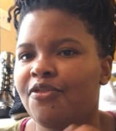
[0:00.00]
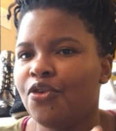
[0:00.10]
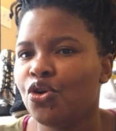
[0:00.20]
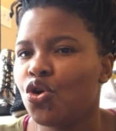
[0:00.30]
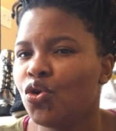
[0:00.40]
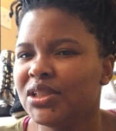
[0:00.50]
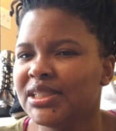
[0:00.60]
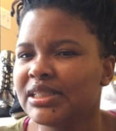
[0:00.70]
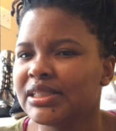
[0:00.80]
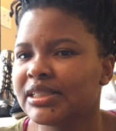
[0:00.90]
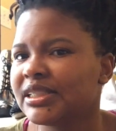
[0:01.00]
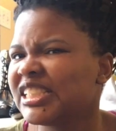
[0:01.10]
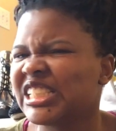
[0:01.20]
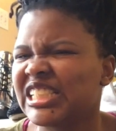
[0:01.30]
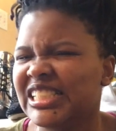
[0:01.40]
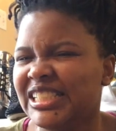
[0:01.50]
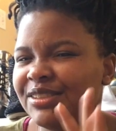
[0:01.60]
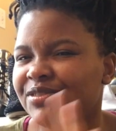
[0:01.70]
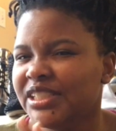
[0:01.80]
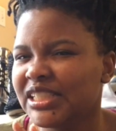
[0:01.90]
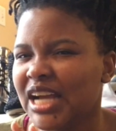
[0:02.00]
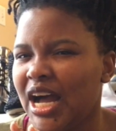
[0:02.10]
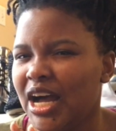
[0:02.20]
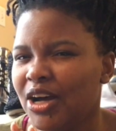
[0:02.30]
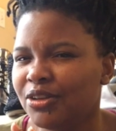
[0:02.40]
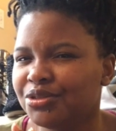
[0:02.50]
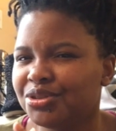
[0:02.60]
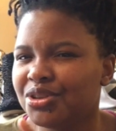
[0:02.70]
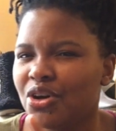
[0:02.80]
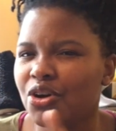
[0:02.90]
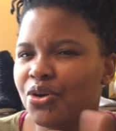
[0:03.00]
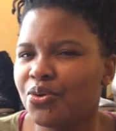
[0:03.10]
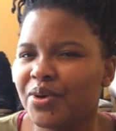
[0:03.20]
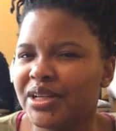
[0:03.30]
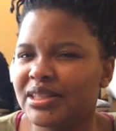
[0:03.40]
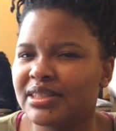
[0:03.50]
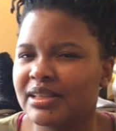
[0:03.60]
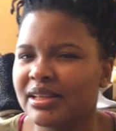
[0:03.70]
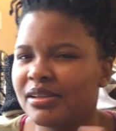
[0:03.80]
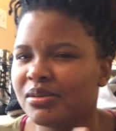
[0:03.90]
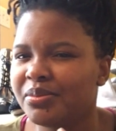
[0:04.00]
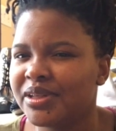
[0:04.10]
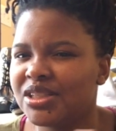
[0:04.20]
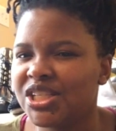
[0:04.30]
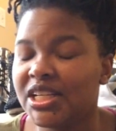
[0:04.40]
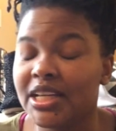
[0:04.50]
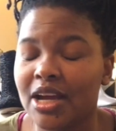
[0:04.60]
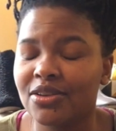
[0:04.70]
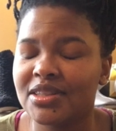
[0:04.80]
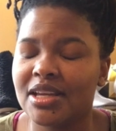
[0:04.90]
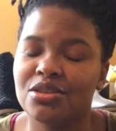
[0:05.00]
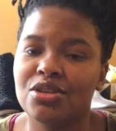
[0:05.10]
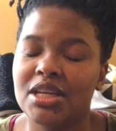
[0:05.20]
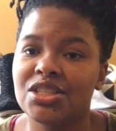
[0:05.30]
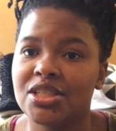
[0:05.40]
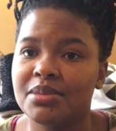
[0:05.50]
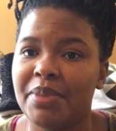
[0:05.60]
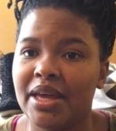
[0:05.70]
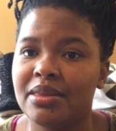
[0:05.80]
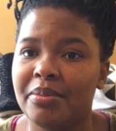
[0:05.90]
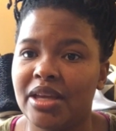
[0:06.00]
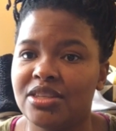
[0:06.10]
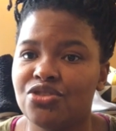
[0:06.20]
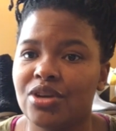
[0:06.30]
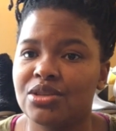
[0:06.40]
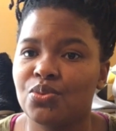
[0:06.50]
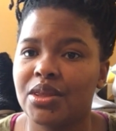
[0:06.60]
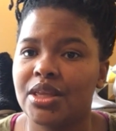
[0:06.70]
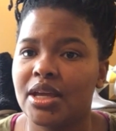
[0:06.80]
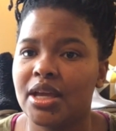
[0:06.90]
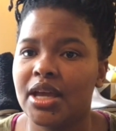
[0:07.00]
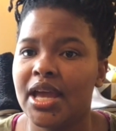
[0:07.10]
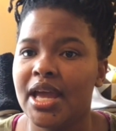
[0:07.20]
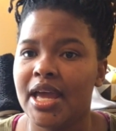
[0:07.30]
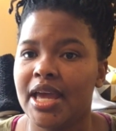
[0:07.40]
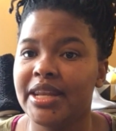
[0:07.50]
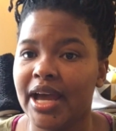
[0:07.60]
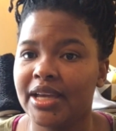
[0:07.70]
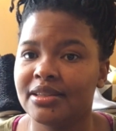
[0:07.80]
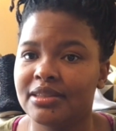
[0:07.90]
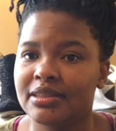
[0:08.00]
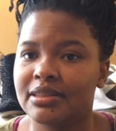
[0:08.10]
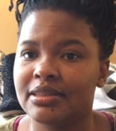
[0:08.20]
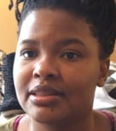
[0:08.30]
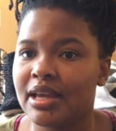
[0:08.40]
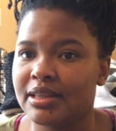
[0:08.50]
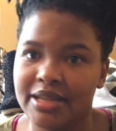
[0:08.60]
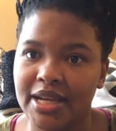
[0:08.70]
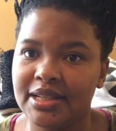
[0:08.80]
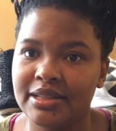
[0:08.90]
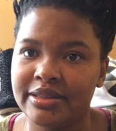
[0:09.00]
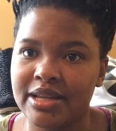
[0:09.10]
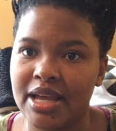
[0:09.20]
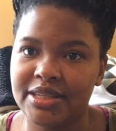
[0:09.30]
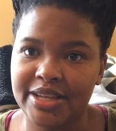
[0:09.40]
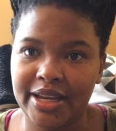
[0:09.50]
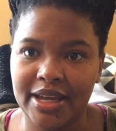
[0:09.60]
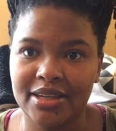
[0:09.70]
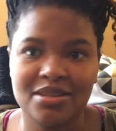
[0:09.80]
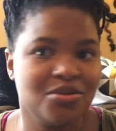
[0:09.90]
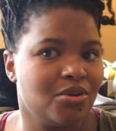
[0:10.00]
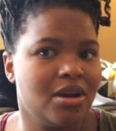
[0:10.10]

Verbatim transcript: for a colder uh, evening out or when it's a little bit chilly outside, you can just pair the maxi dress with a, a nice tailored jacket